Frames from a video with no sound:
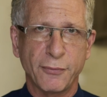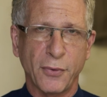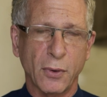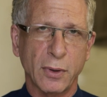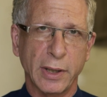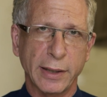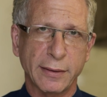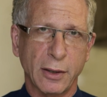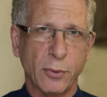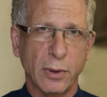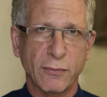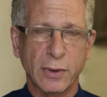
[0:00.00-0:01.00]
focal length
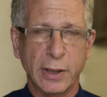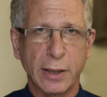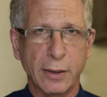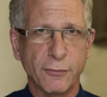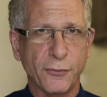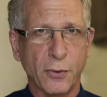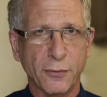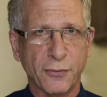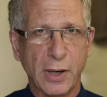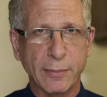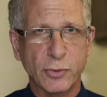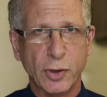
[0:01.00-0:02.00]
equivalent in full
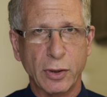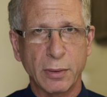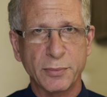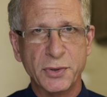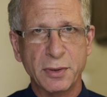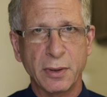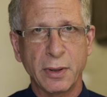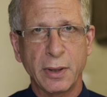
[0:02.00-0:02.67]
frame terms.